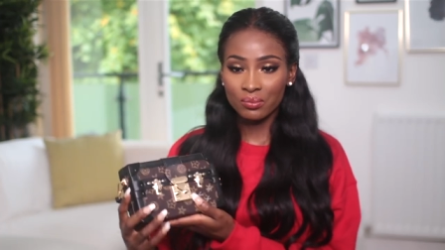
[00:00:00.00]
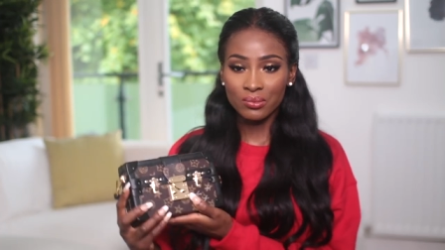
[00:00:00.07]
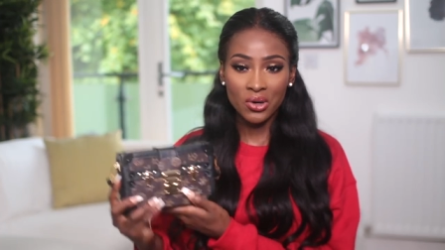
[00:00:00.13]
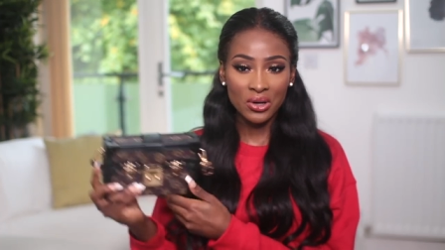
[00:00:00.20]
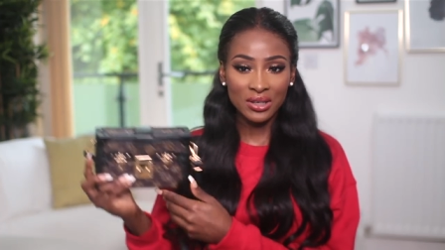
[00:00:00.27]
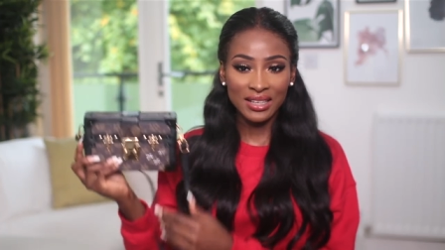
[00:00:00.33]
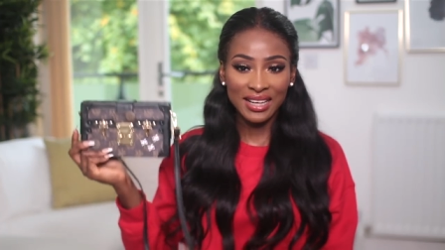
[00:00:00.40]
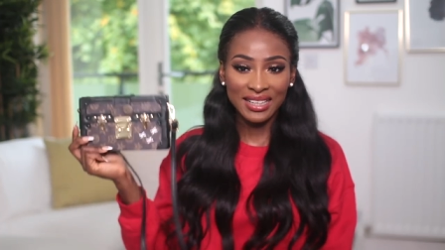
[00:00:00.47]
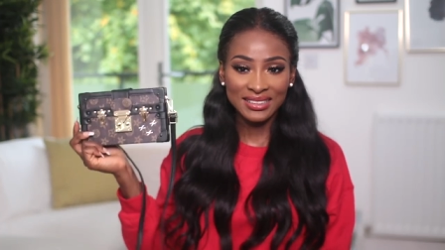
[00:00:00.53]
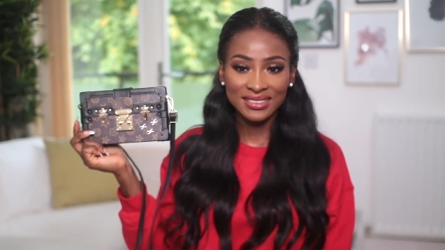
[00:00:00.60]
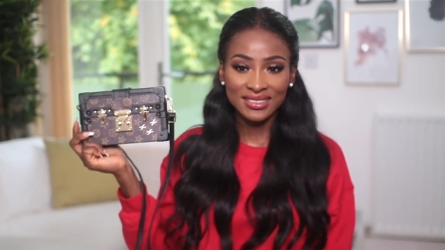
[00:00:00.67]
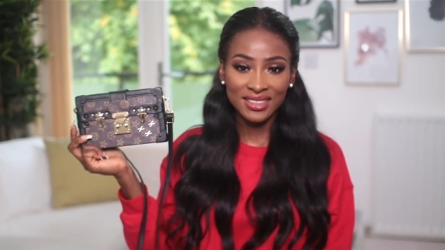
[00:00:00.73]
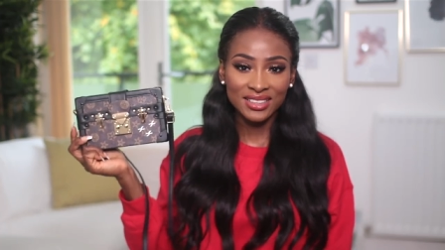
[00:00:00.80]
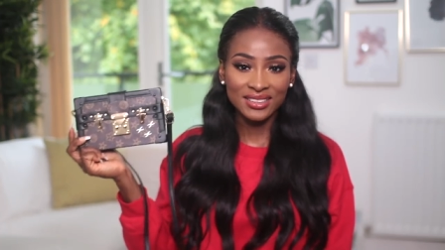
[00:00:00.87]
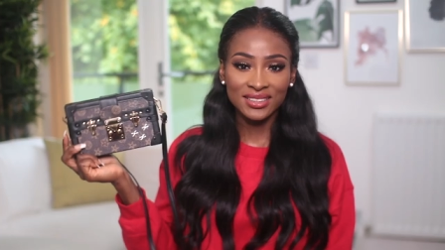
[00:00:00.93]
more or
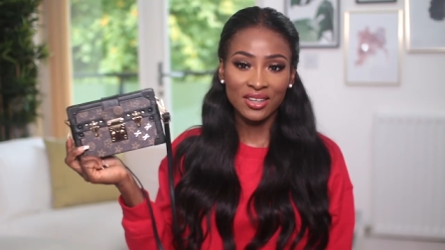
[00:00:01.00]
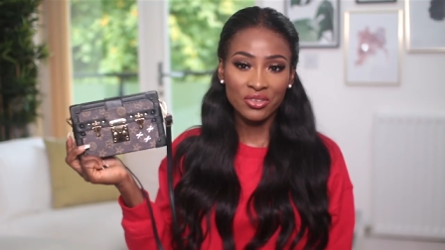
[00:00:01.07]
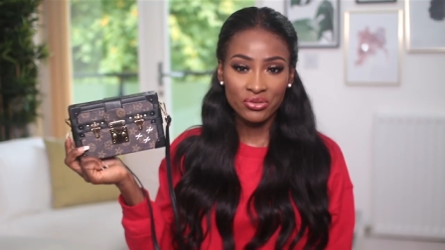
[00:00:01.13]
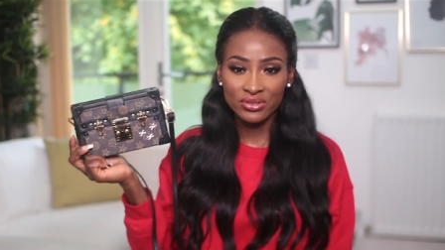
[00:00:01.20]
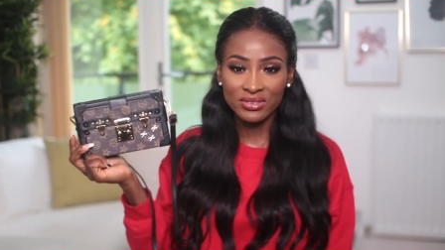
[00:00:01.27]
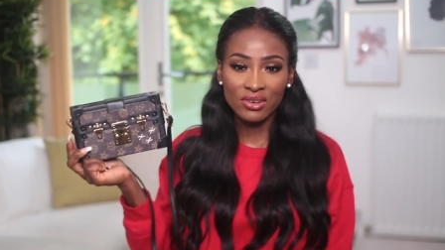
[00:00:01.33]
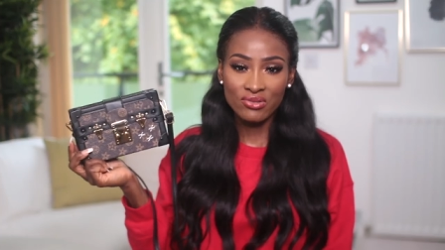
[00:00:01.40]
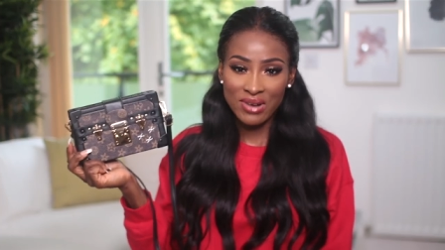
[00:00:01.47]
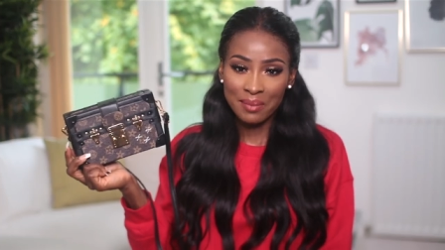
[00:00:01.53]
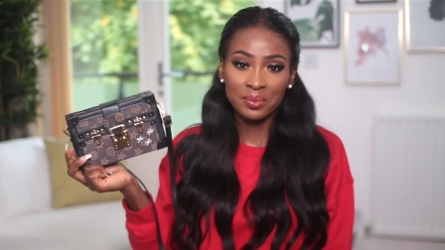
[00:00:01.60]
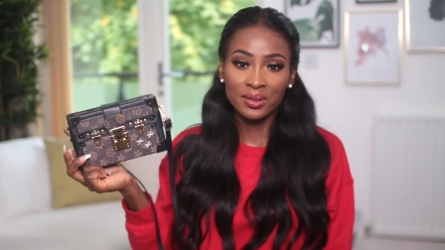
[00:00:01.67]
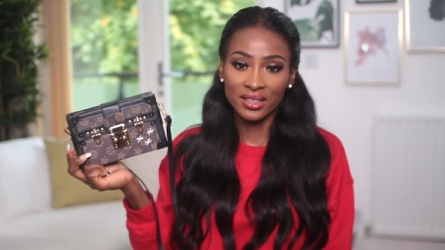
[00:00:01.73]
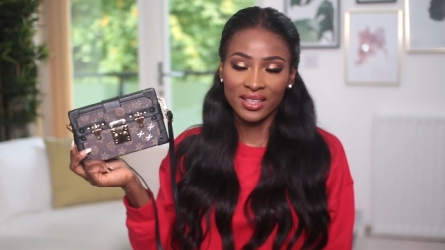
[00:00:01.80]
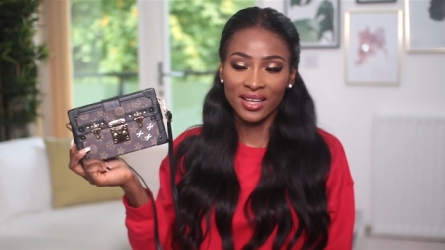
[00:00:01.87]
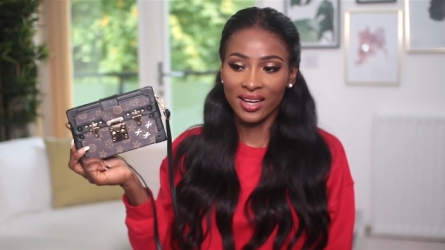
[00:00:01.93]
less a, a, a
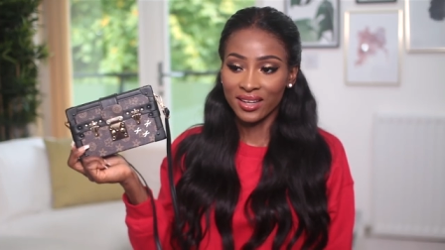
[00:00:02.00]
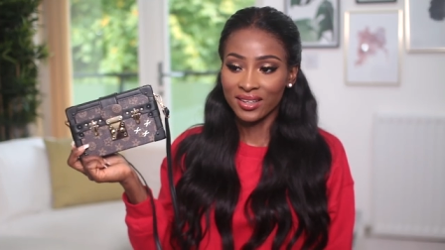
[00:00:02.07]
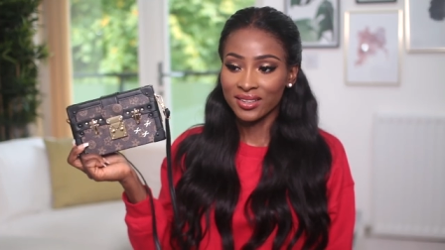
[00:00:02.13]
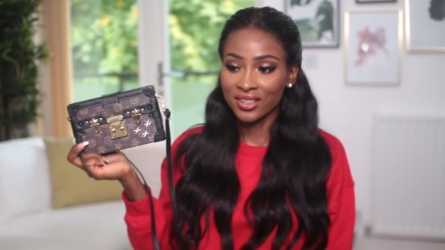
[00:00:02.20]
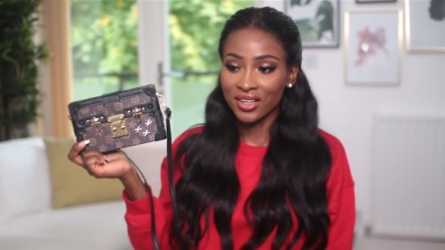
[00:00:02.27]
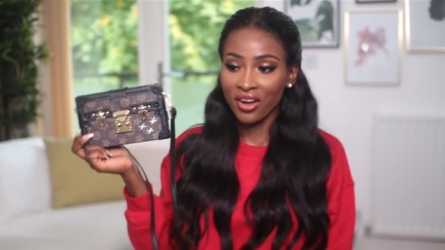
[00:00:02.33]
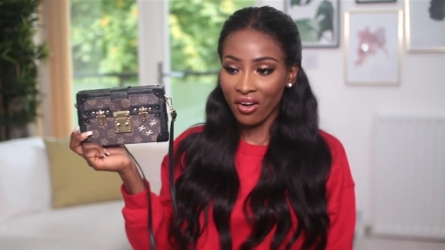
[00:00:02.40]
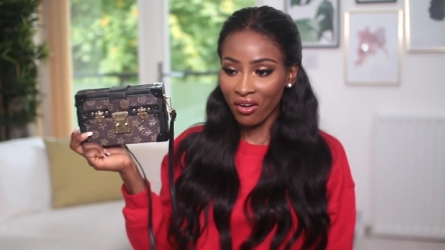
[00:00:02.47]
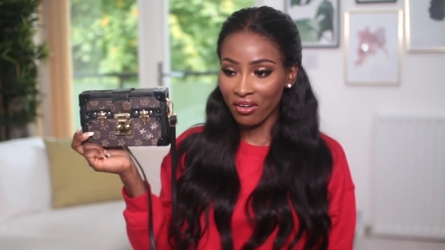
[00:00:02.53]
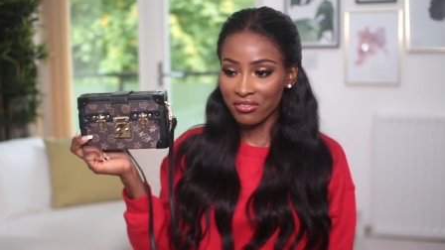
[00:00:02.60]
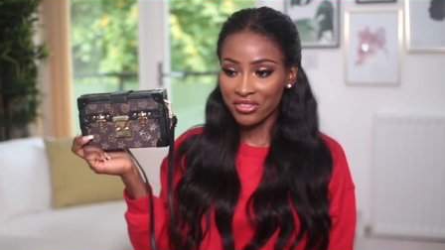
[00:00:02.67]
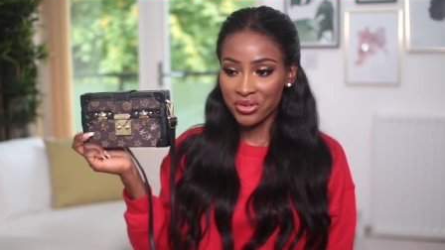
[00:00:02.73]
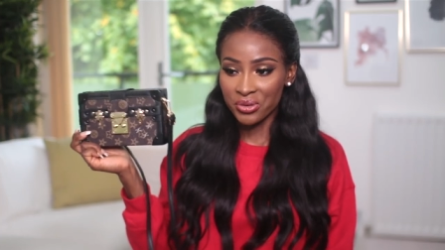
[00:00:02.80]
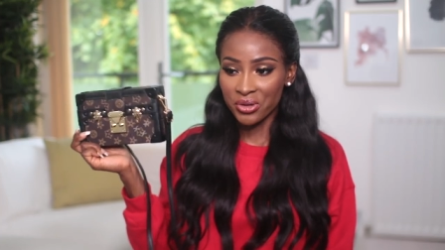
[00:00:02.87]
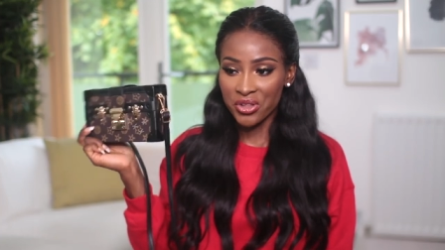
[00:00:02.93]
replica
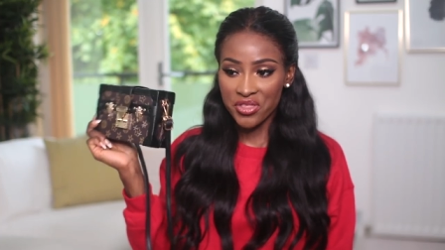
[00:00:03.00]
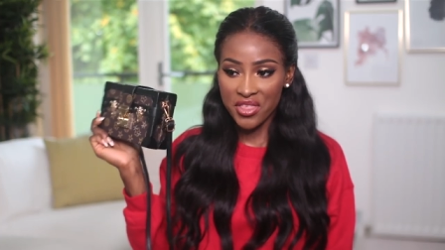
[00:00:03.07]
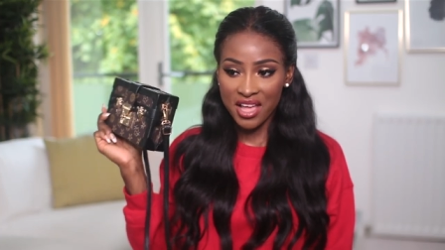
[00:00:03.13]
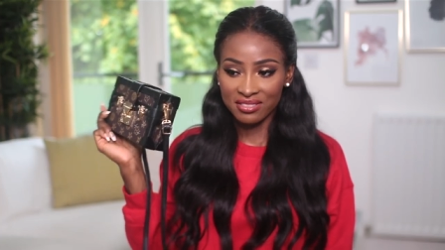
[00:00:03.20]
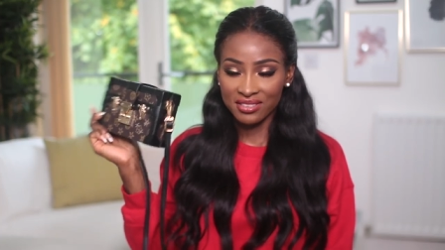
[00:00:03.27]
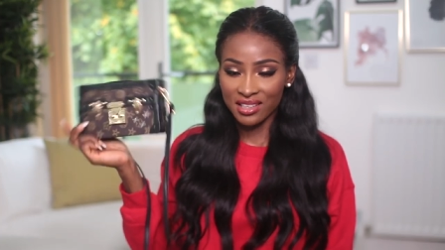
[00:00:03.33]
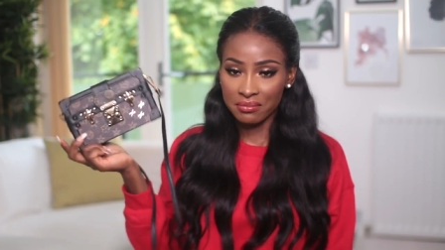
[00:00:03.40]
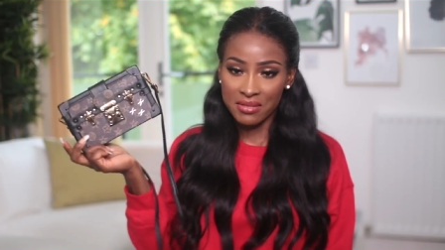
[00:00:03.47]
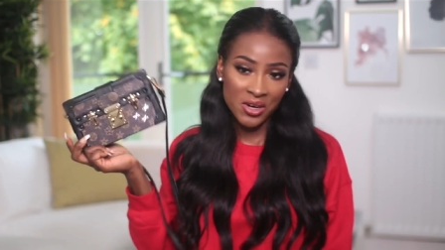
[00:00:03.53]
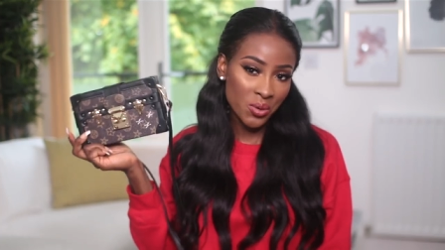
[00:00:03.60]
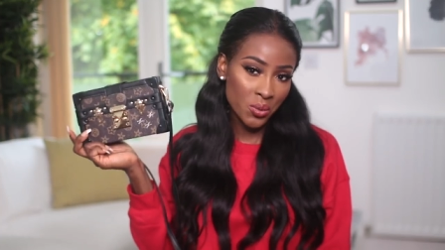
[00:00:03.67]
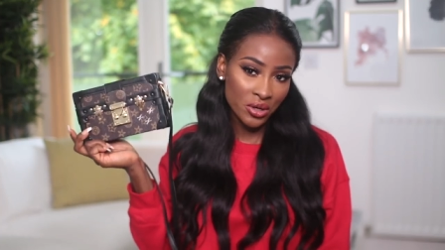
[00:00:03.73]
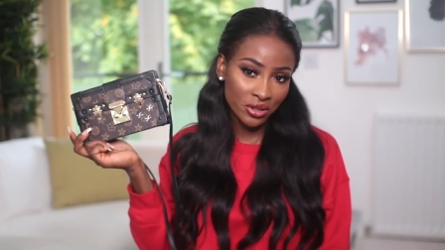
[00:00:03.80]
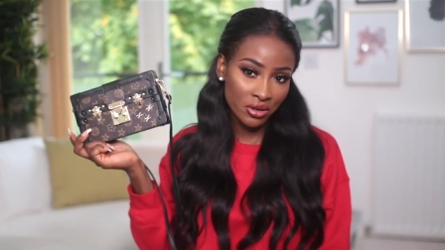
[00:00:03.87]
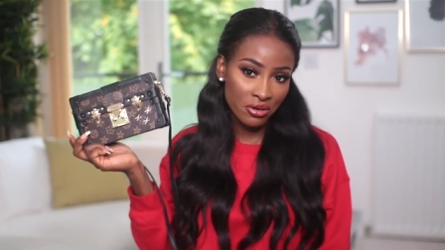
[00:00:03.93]
of the real thing, then you might
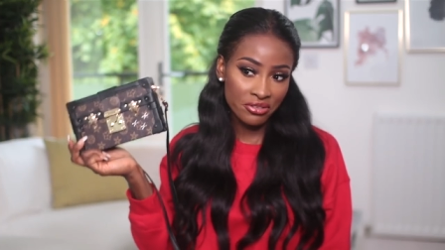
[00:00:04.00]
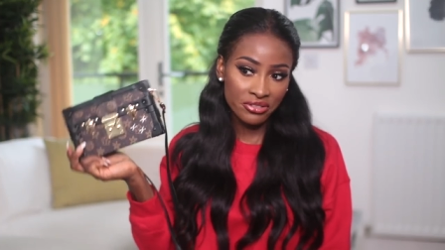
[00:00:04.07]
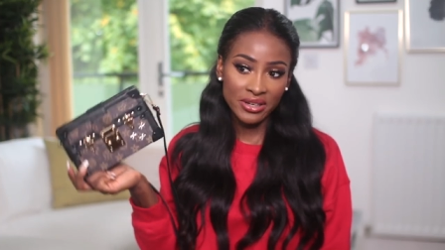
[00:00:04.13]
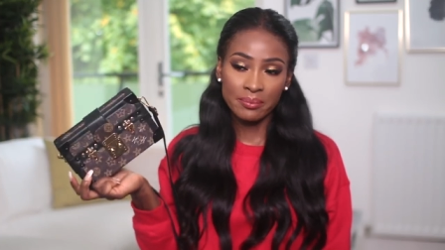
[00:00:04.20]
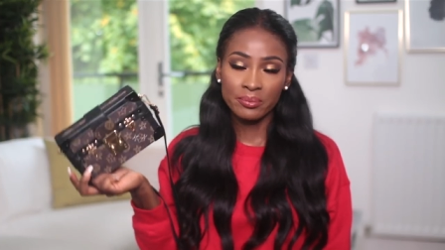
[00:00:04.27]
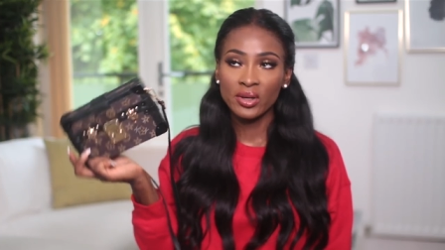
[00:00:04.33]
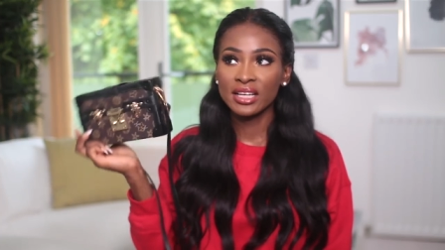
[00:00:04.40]
not want to go for it.